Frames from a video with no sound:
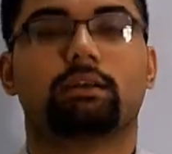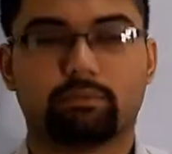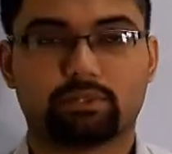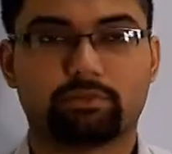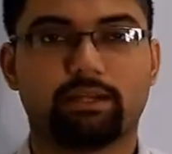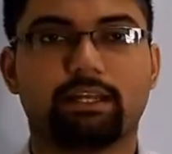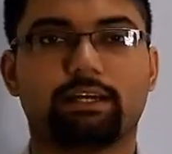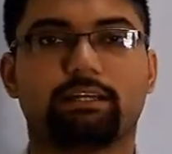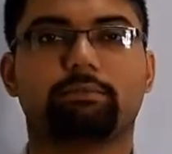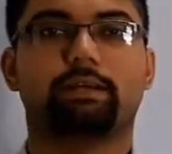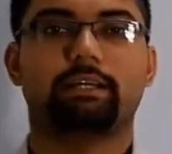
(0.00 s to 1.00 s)

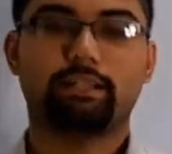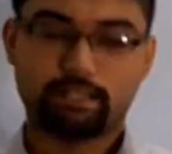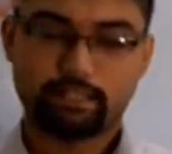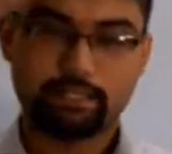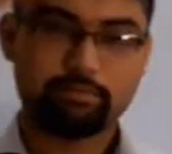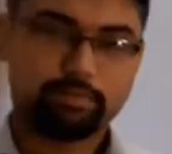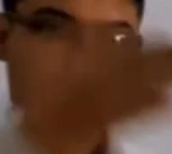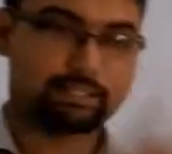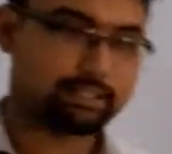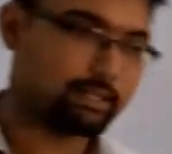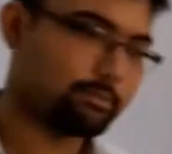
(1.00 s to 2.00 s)
Bismillahirrahmanirrahim.
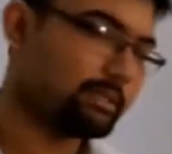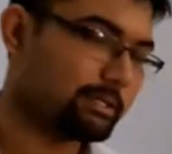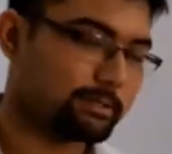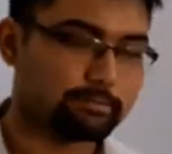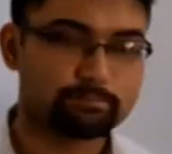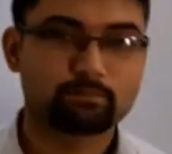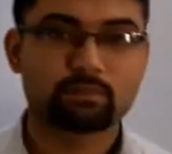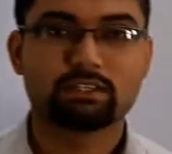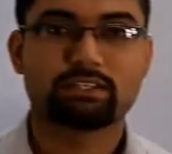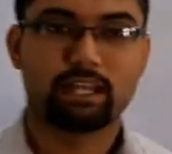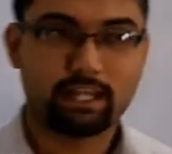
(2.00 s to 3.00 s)
Assalamu alaikum.
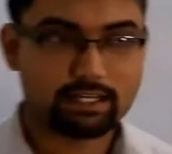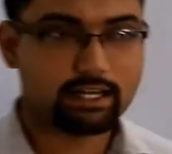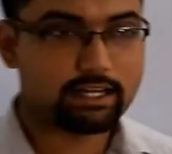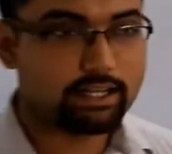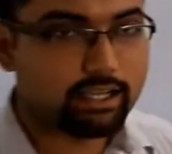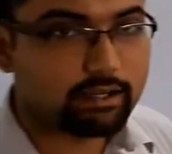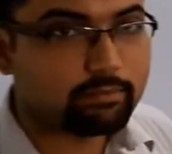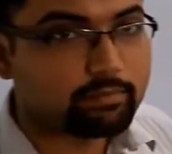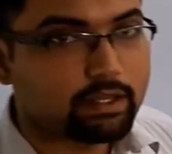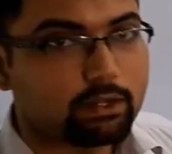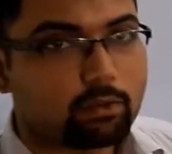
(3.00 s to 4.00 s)
Salaar Khan here
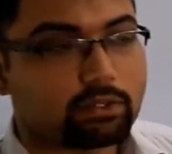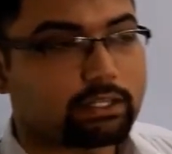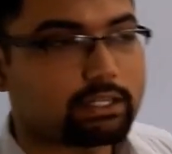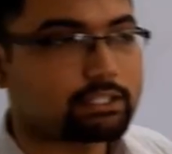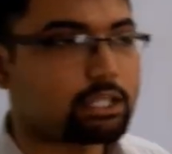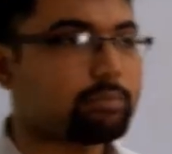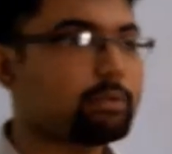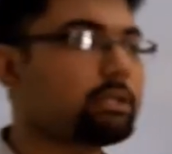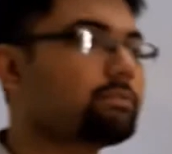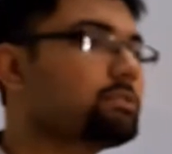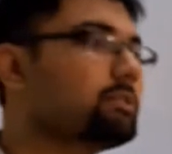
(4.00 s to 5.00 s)
the next topic
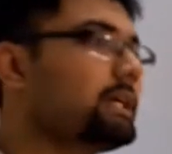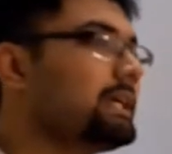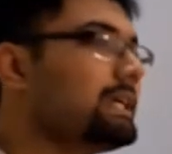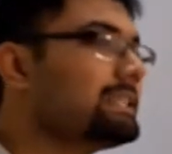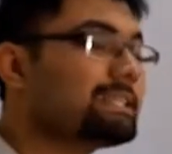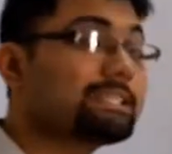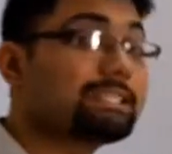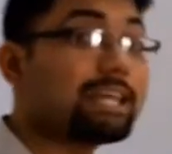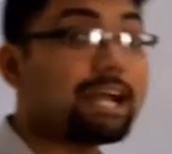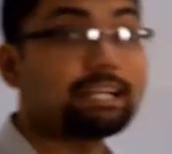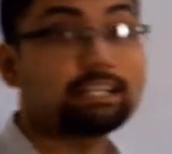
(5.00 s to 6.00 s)
of today the
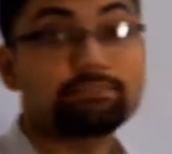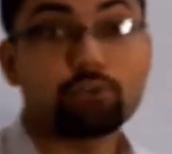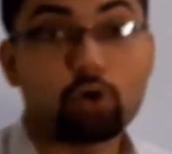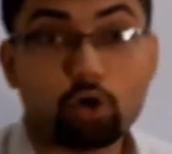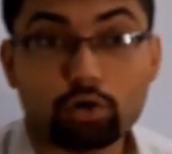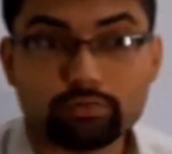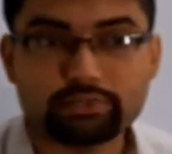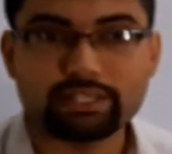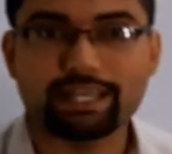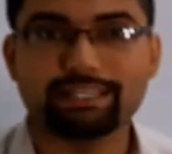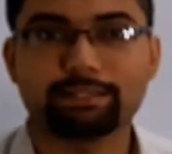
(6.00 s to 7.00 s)
standard forms
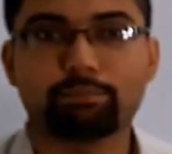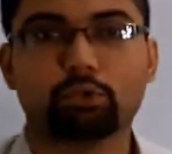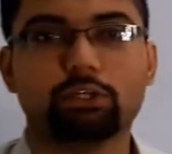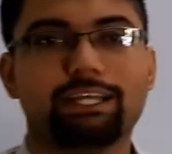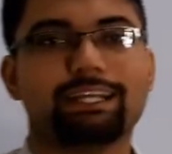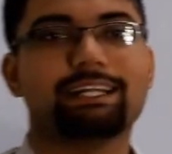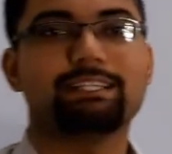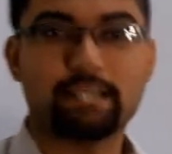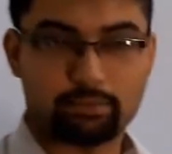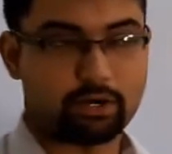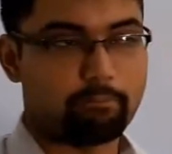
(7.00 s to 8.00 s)
in the Boolean
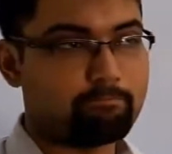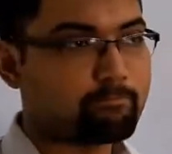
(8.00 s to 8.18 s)
algebra.